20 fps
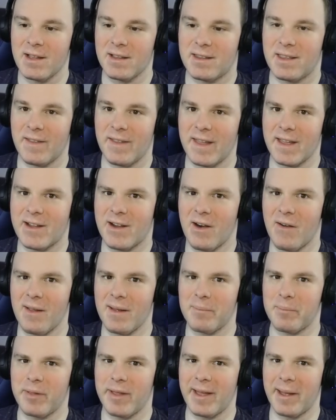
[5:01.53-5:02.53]
do they call
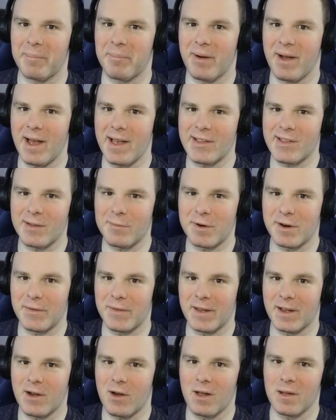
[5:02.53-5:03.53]
it playing possum, or do
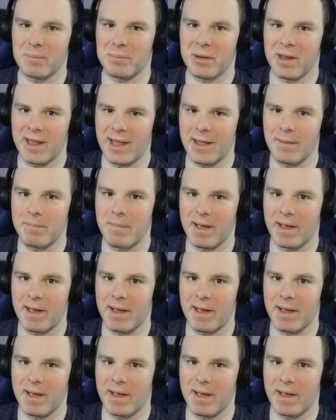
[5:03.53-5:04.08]
they call it playing